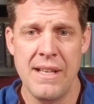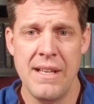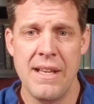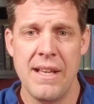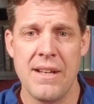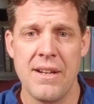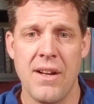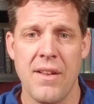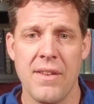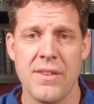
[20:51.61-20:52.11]

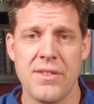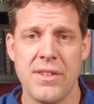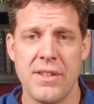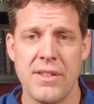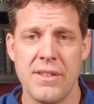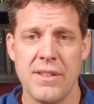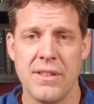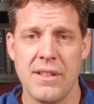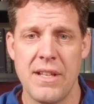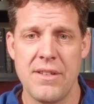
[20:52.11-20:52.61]
and all of a
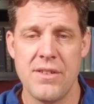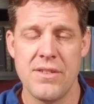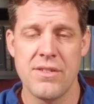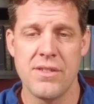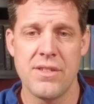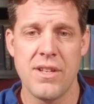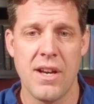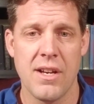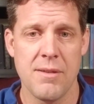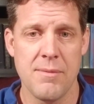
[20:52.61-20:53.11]
sudden the lenders are
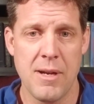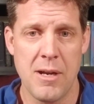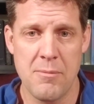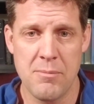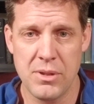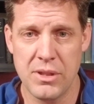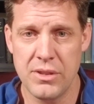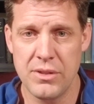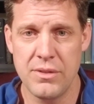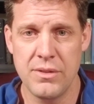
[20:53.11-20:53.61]
talking about
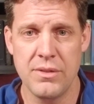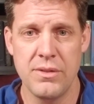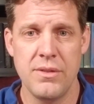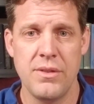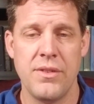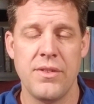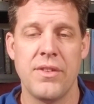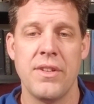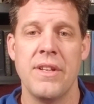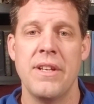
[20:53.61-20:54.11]

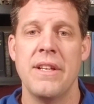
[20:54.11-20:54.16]
balloons,